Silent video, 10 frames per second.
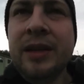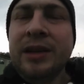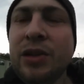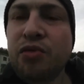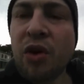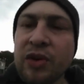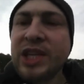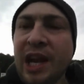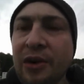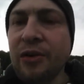the wrong
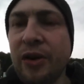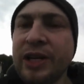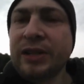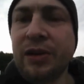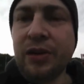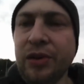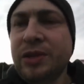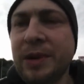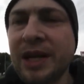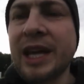terrorist or
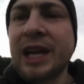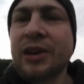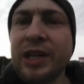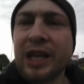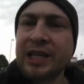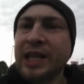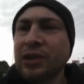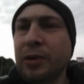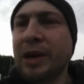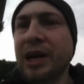something like that, because like I say, it's
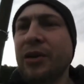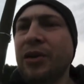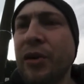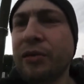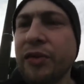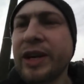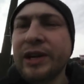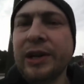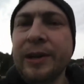all about uncovering